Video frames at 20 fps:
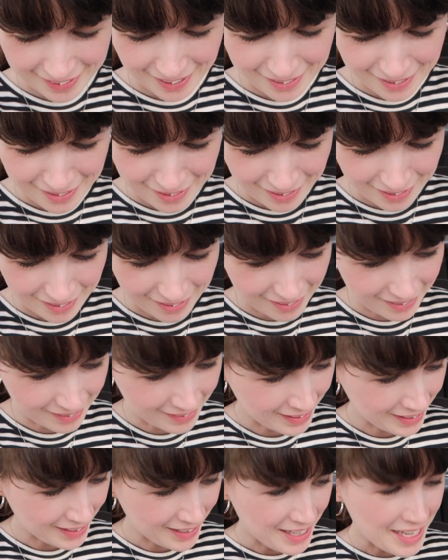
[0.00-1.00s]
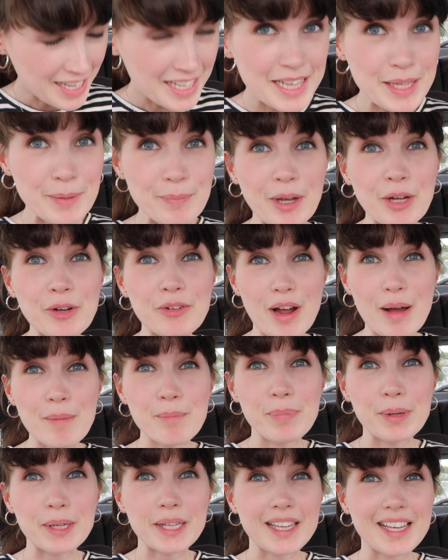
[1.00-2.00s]
oh, see, my
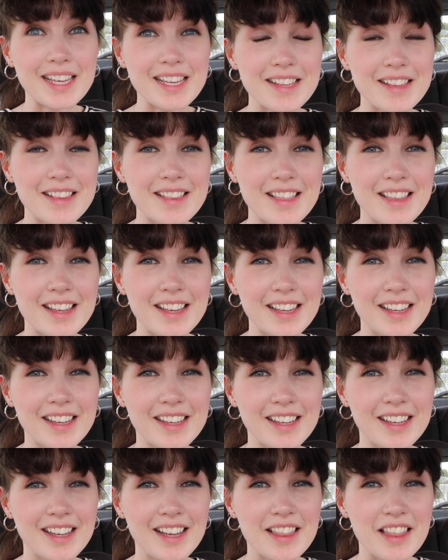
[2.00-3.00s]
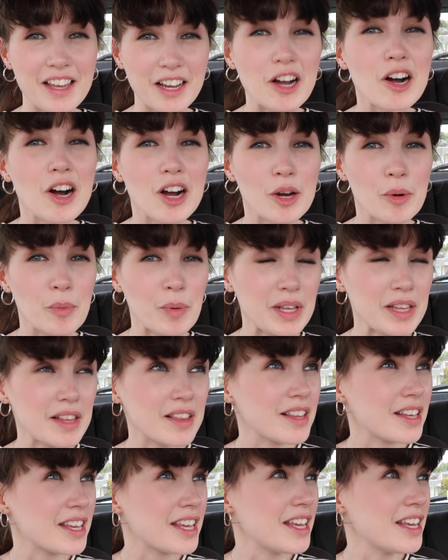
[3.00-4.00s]
grandpa is the car
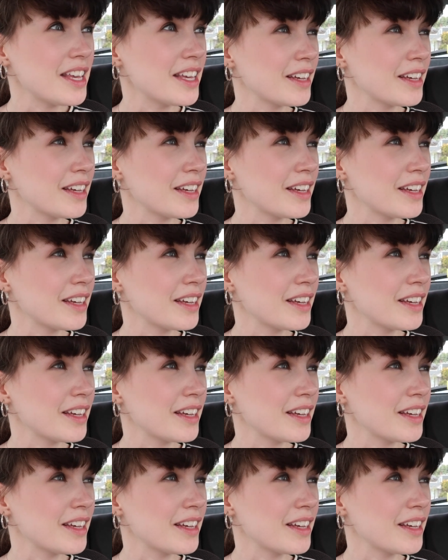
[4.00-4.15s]
whiz.